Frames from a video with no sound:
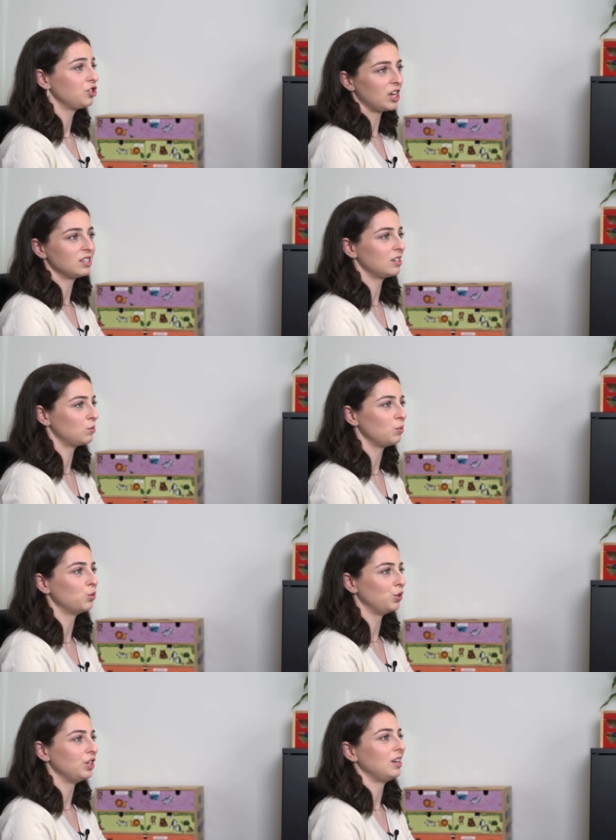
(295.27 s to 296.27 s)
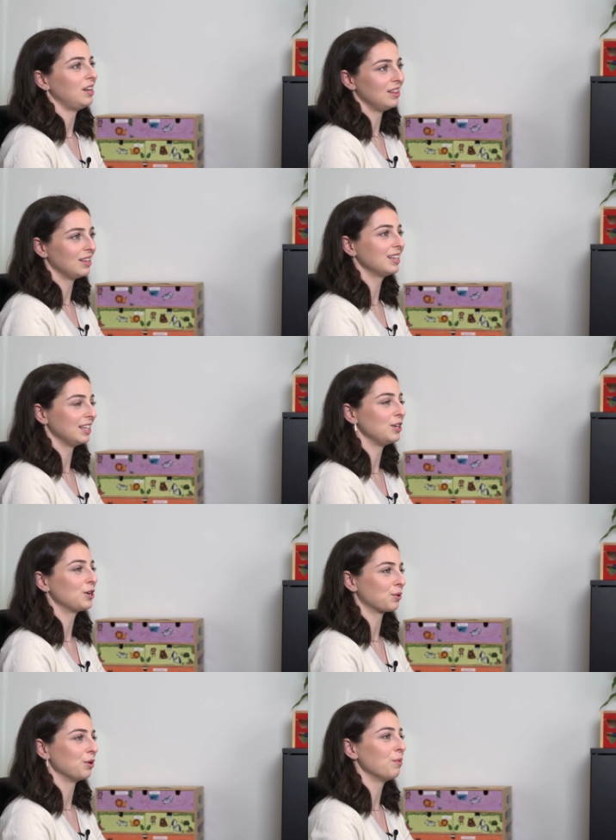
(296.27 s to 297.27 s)
just as we would in the
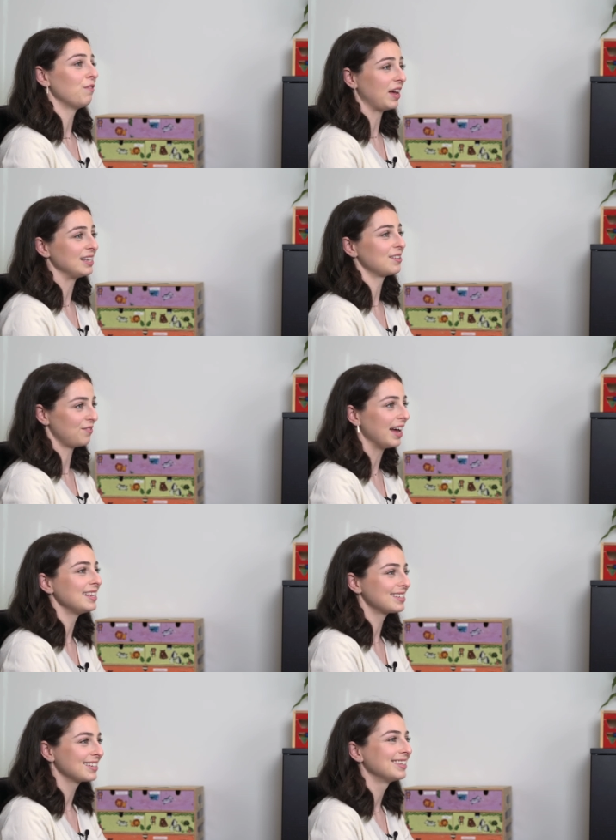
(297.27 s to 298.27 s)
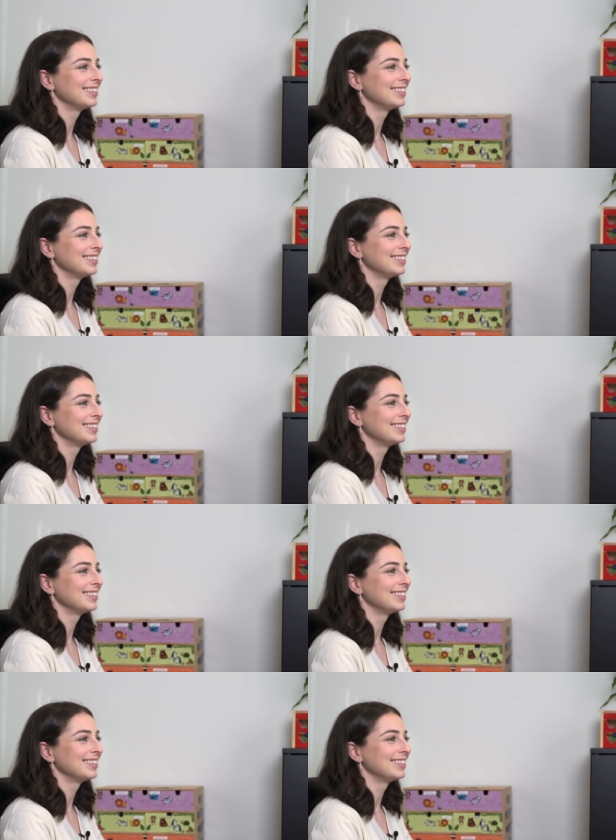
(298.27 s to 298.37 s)
clinic room face to face.